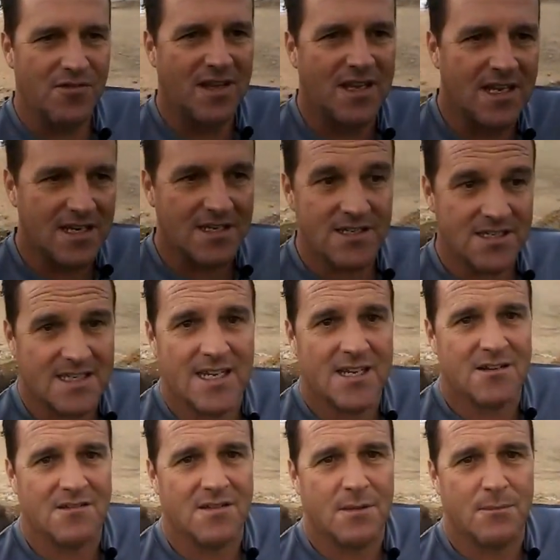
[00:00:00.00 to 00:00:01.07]
you could just
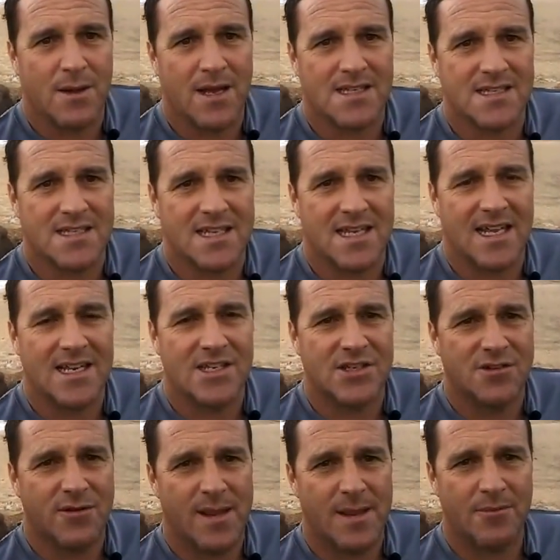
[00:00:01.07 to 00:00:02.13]
tell the buzz and the energy
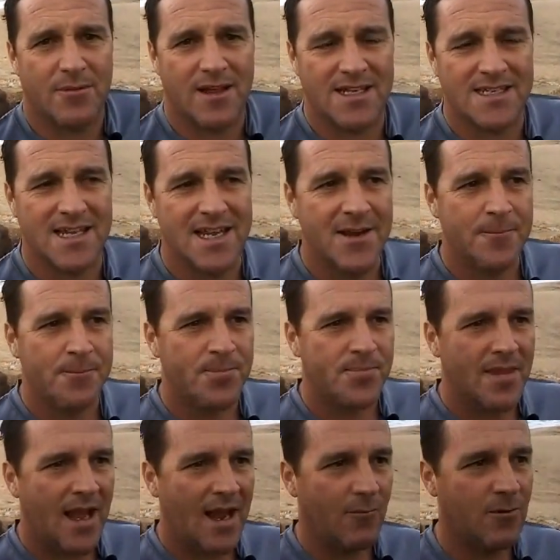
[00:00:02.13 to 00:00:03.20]
around the place,
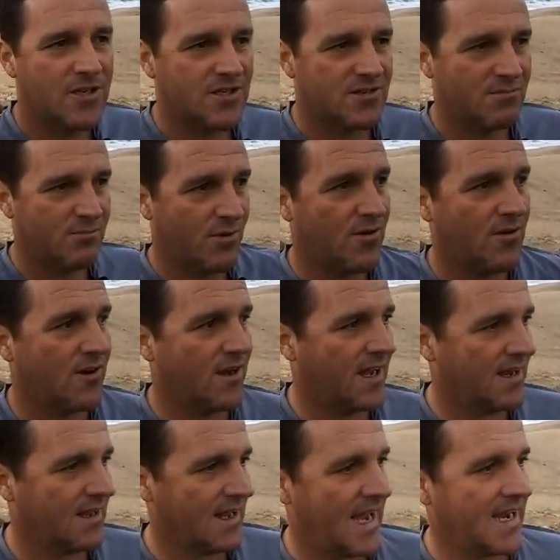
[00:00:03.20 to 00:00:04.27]
which
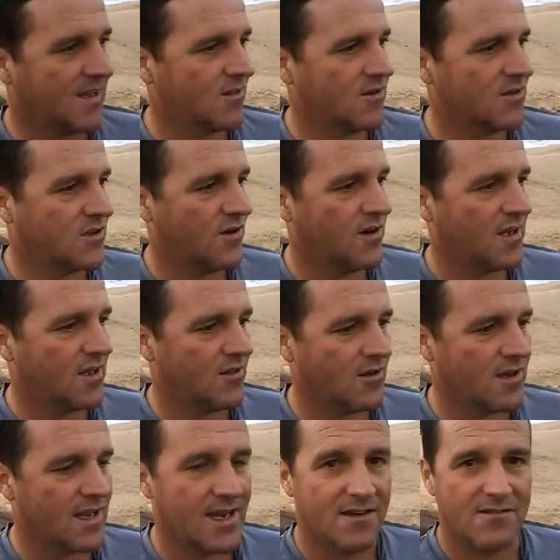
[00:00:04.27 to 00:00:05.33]
by 8 o'clock, 9
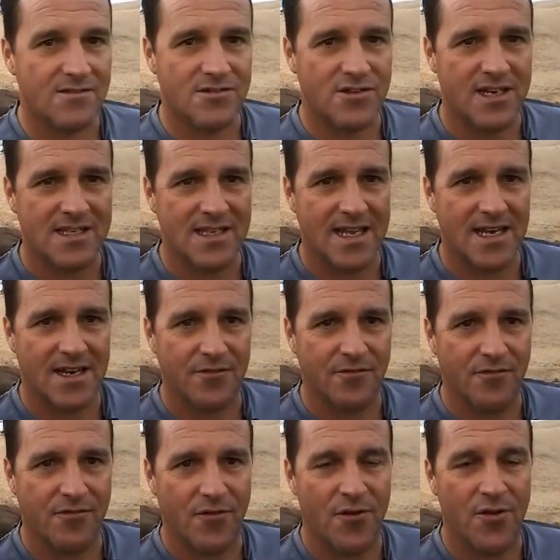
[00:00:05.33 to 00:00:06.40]
o'clock had translated
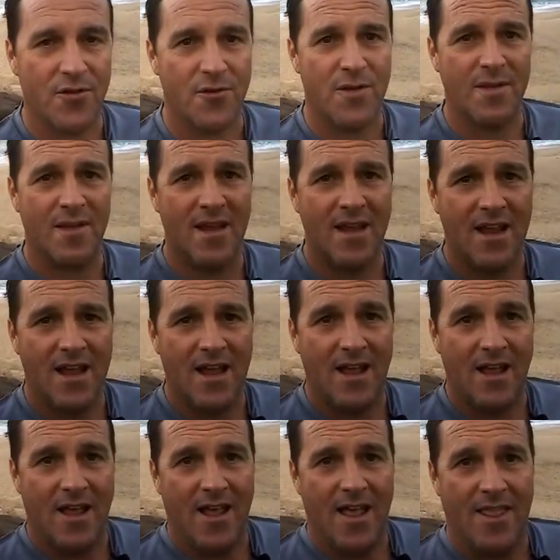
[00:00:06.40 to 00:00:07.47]
even further. And
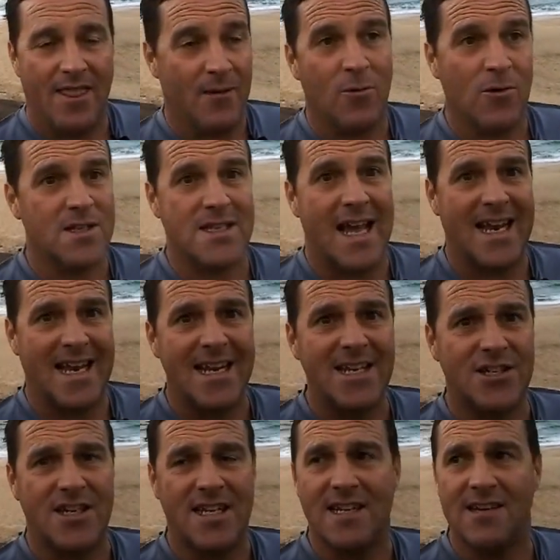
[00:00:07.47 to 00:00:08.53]
there was that
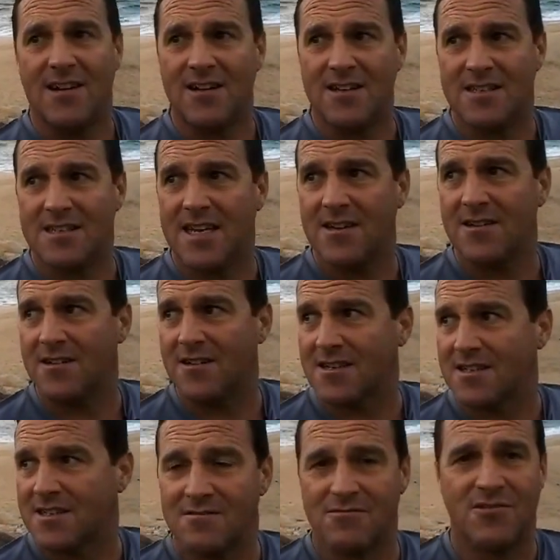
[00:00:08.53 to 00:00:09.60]
energy. I could tell you, I
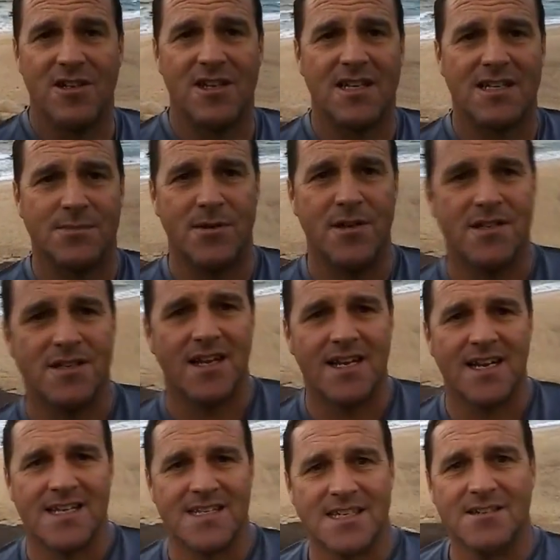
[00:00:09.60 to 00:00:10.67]
could really experience it.
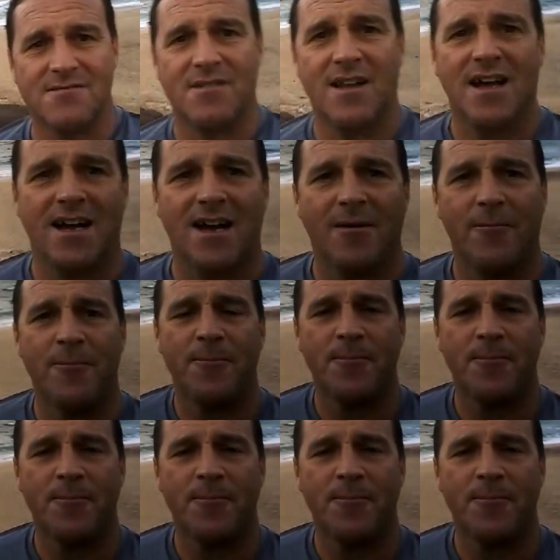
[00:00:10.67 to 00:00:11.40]
And as a, I